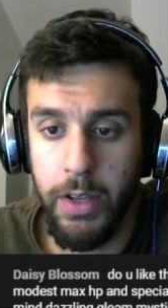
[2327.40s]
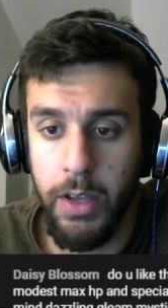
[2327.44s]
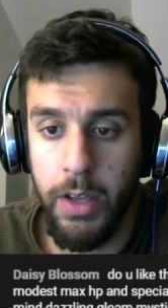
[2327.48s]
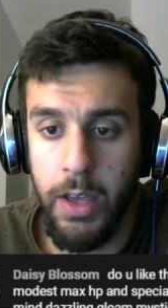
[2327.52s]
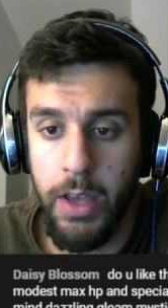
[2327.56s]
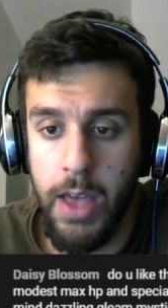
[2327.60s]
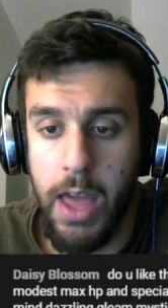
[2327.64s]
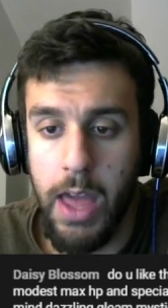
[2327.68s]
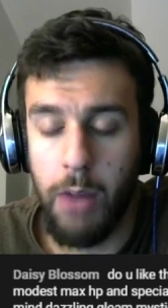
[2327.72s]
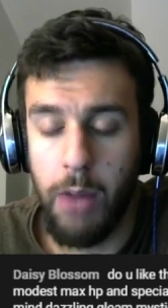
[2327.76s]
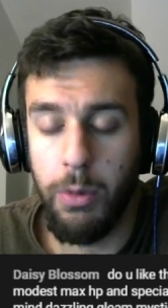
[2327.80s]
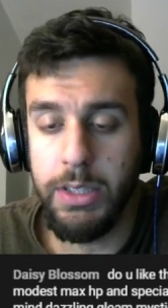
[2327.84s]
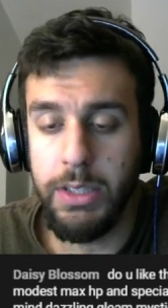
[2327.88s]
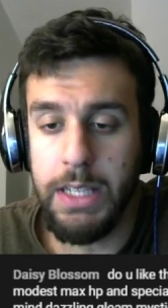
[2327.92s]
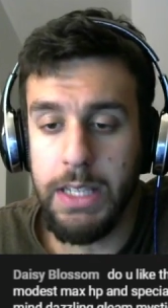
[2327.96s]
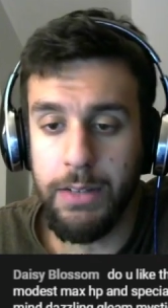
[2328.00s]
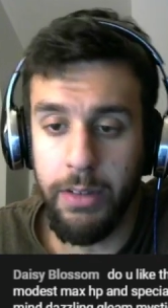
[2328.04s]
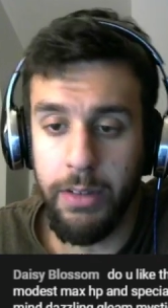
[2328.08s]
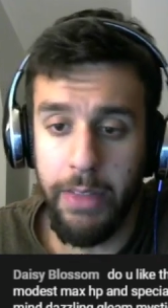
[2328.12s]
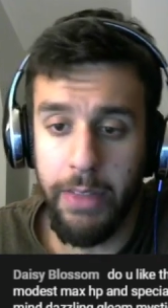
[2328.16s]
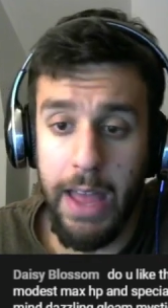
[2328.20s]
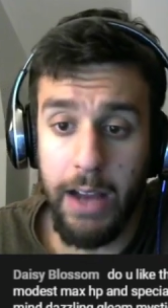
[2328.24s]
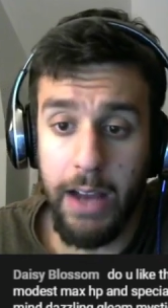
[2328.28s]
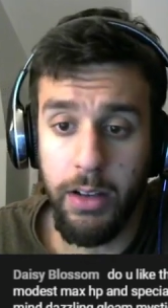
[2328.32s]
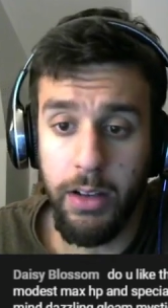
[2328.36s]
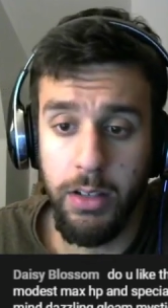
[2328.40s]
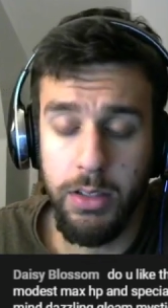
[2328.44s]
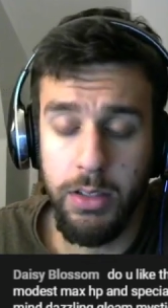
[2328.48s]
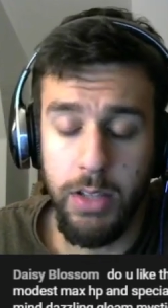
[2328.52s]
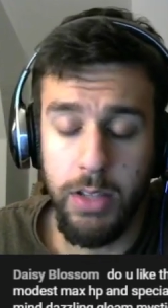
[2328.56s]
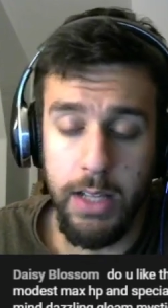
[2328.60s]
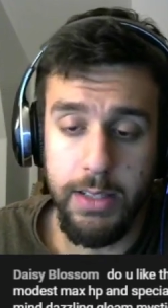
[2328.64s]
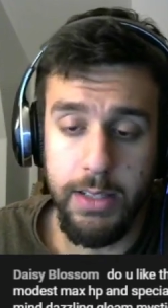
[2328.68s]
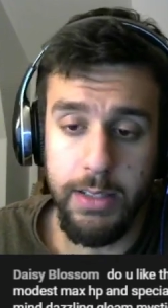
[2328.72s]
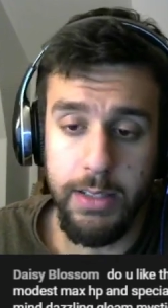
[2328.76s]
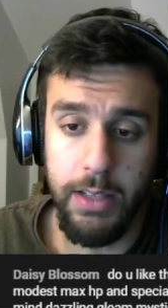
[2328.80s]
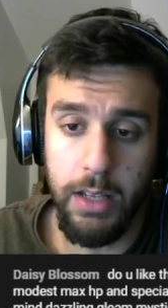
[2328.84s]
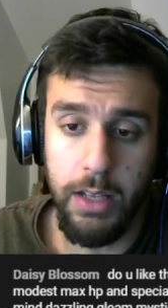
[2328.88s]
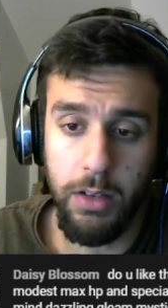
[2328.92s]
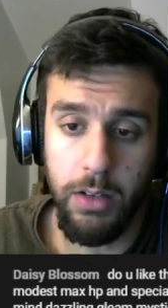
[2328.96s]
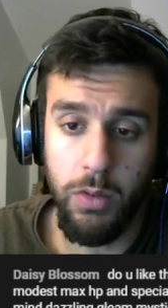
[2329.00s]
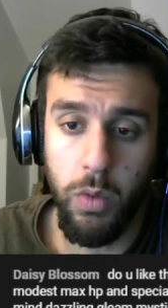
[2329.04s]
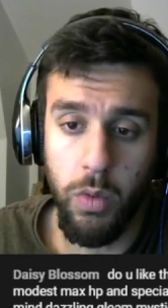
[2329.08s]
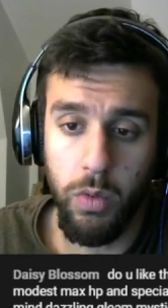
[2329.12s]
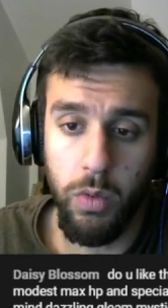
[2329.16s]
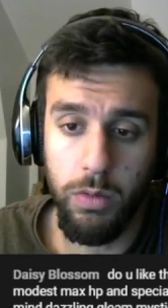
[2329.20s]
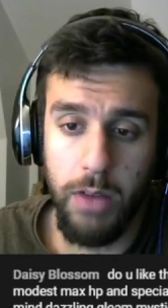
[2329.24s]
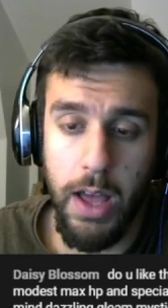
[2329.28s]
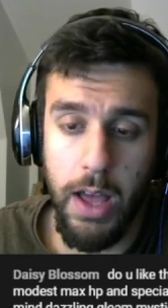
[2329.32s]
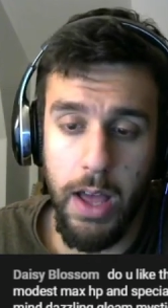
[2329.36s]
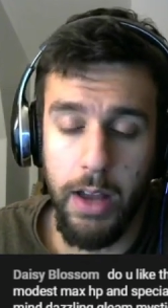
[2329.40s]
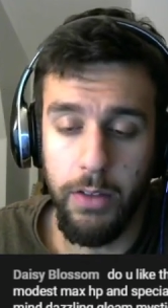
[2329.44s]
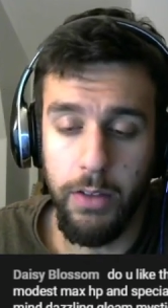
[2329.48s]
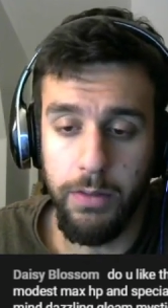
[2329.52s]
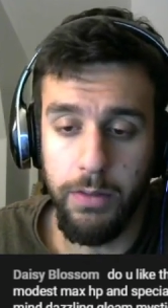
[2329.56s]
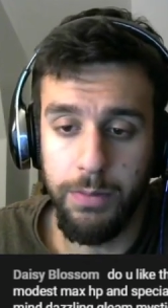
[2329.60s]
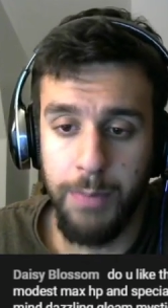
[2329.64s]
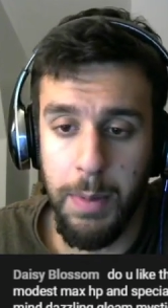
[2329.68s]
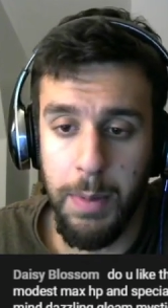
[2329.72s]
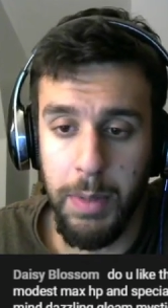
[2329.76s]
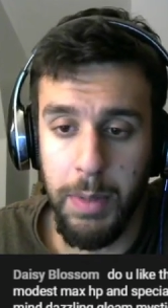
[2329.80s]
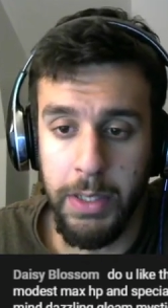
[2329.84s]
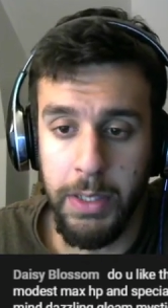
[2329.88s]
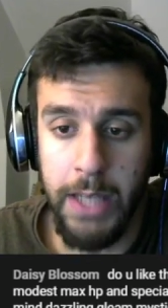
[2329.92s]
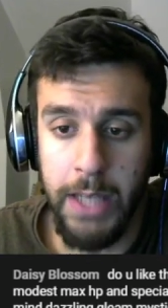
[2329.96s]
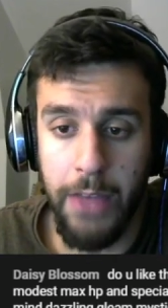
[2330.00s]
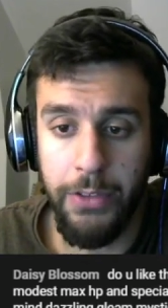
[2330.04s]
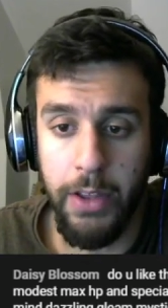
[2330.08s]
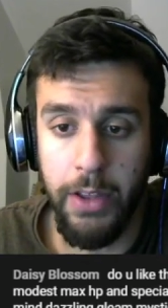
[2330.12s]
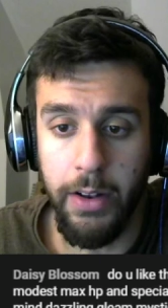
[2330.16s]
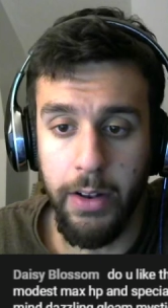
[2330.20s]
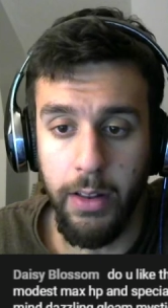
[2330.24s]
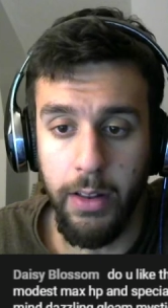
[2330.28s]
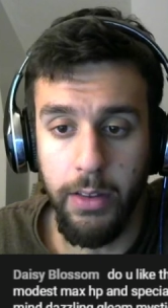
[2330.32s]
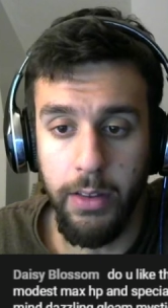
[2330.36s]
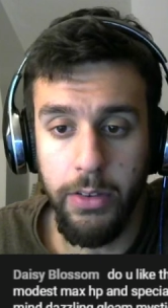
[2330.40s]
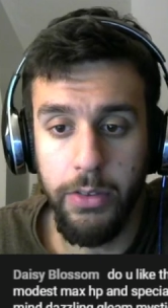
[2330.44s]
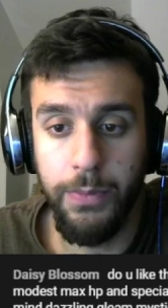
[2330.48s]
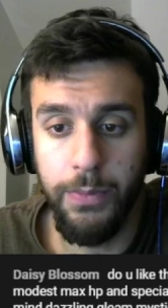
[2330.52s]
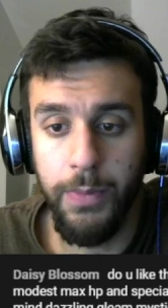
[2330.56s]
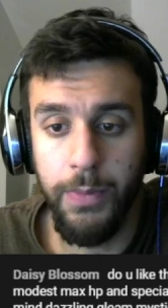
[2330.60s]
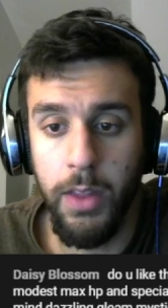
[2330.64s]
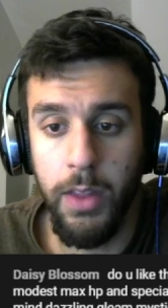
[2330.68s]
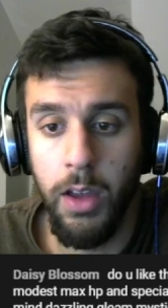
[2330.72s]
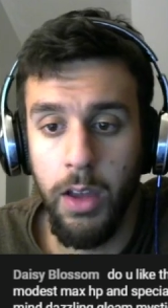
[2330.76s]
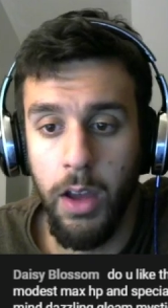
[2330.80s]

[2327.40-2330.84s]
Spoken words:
And it was never that good, so that's kind of maybe a death sentence.